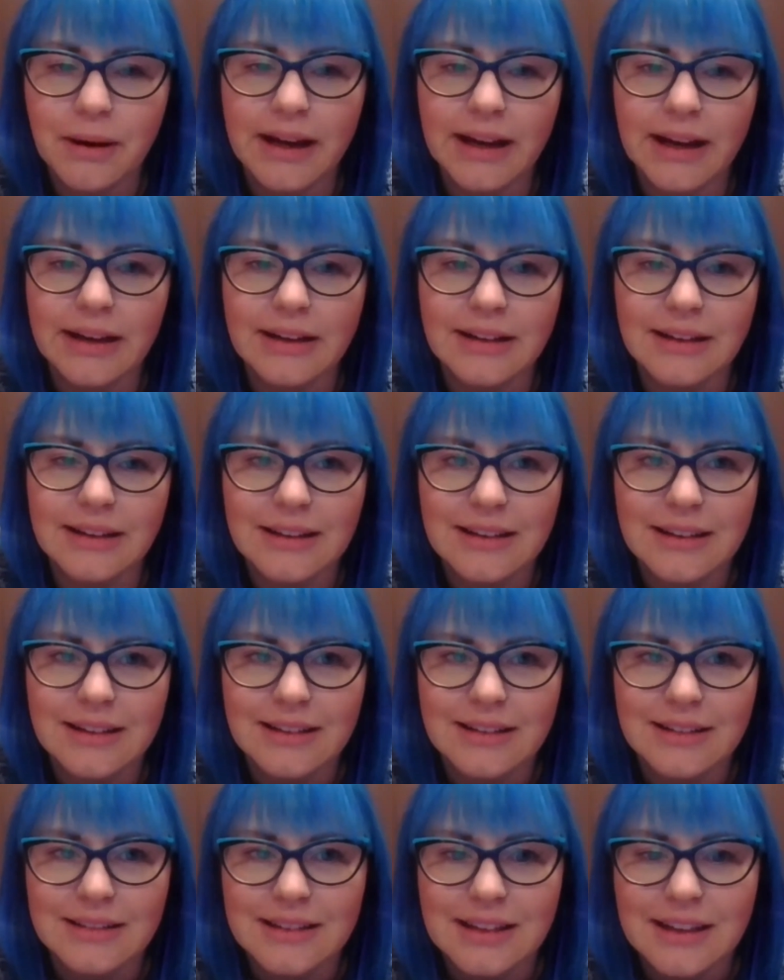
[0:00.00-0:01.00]
but
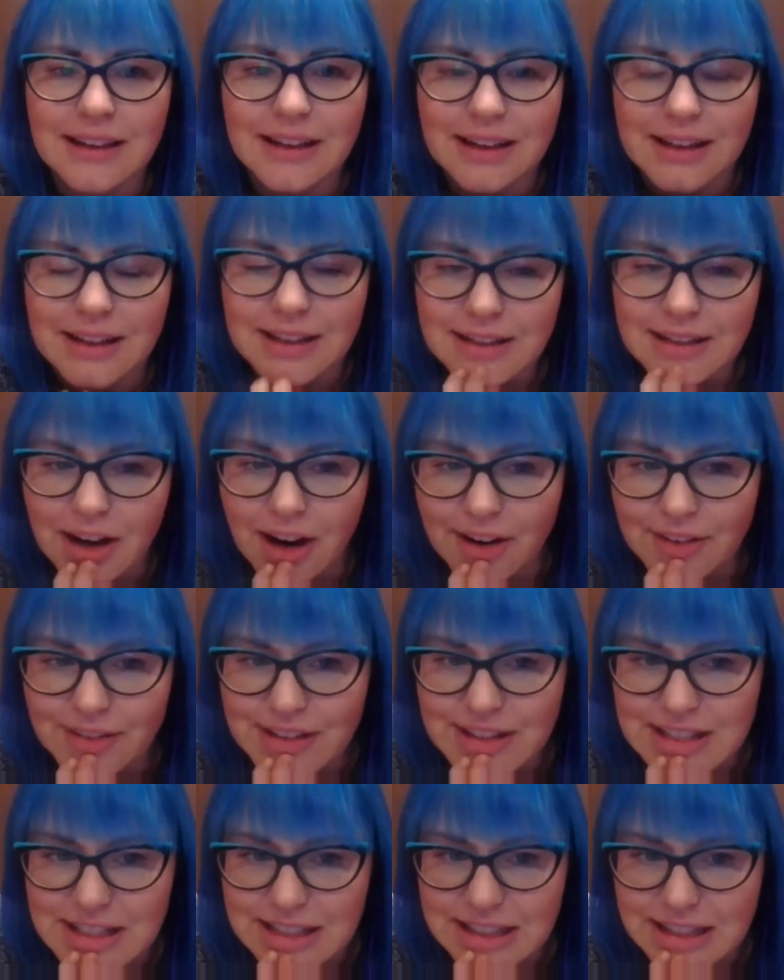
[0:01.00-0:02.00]
it
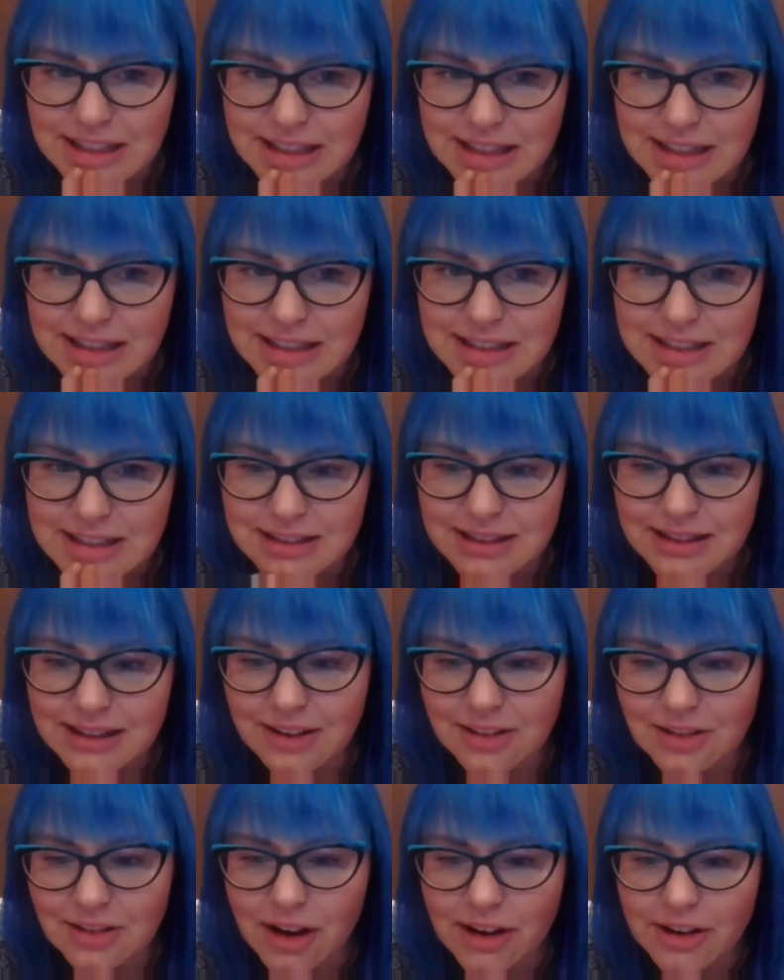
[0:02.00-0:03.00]
obviously needs
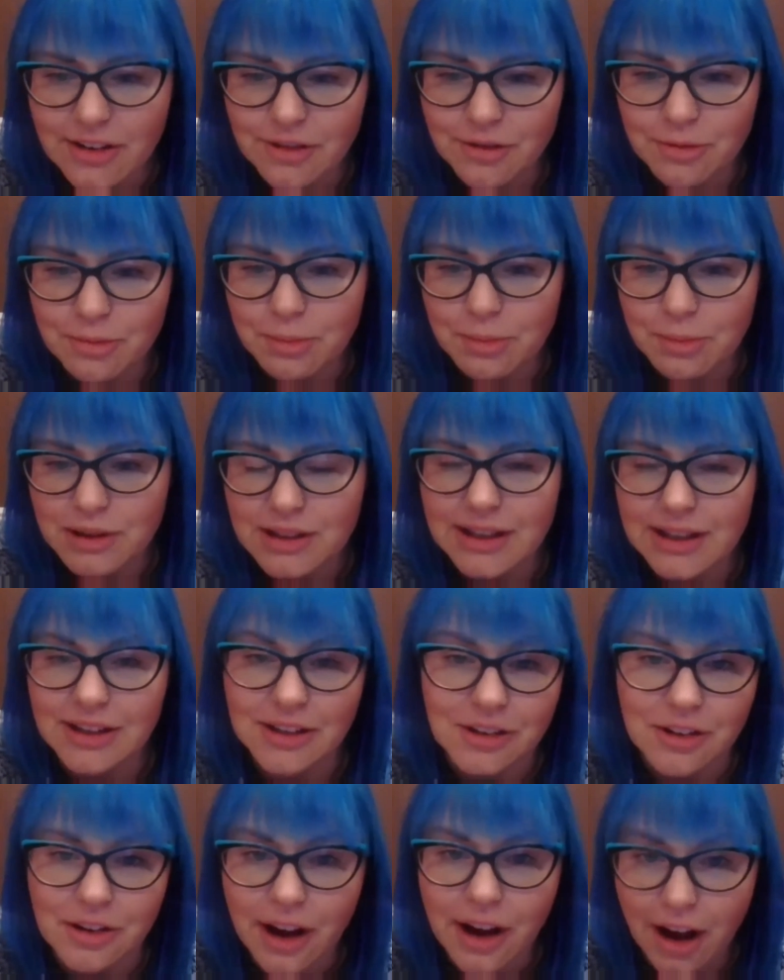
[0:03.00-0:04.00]
a lot of
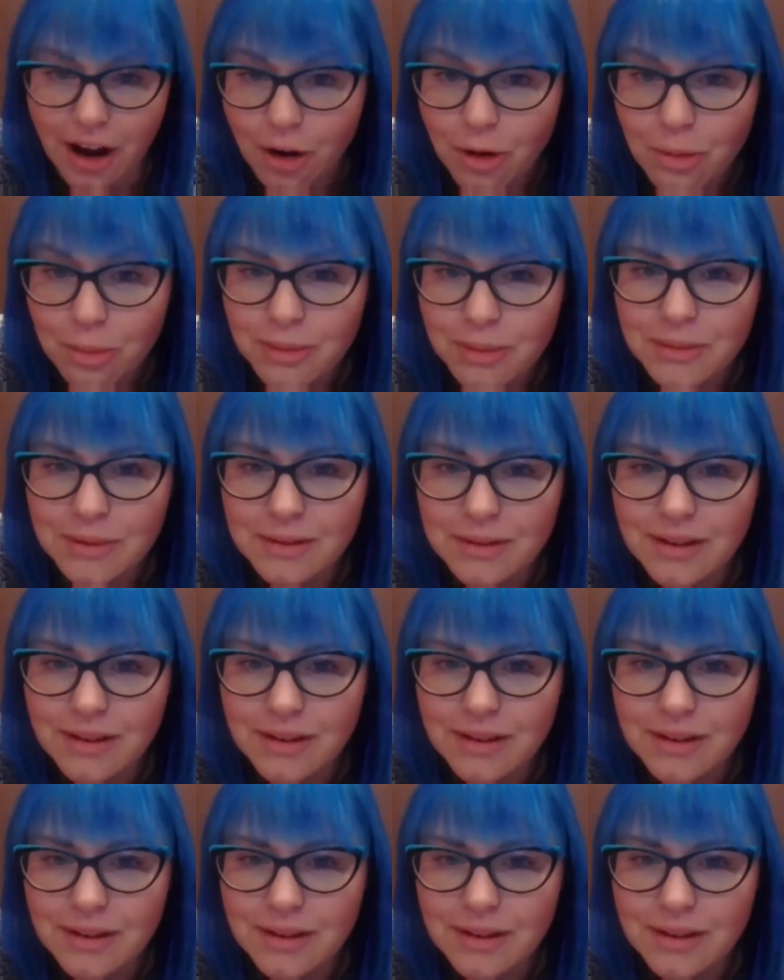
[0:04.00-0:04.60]
political help.